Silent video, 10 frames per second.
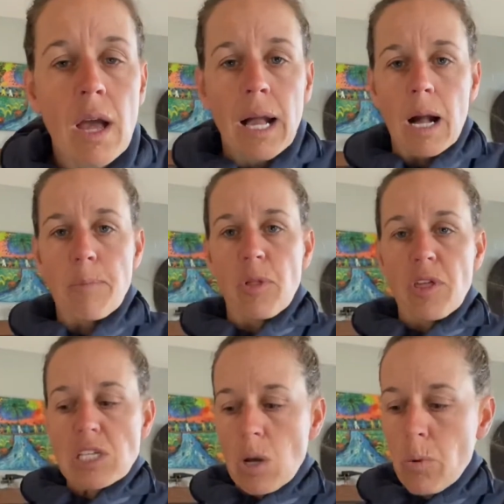A couple
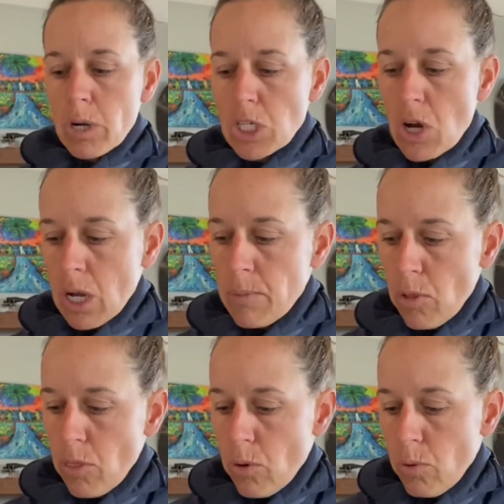things I want to talk
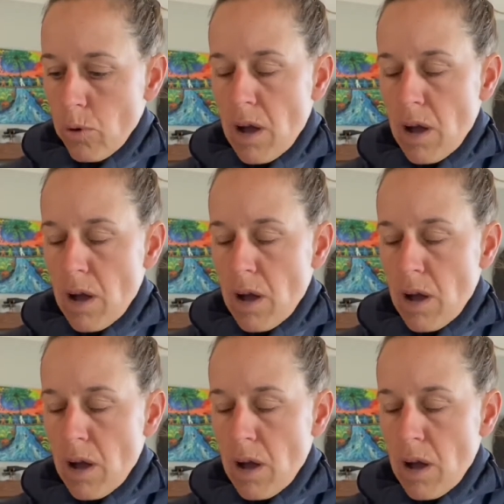about though.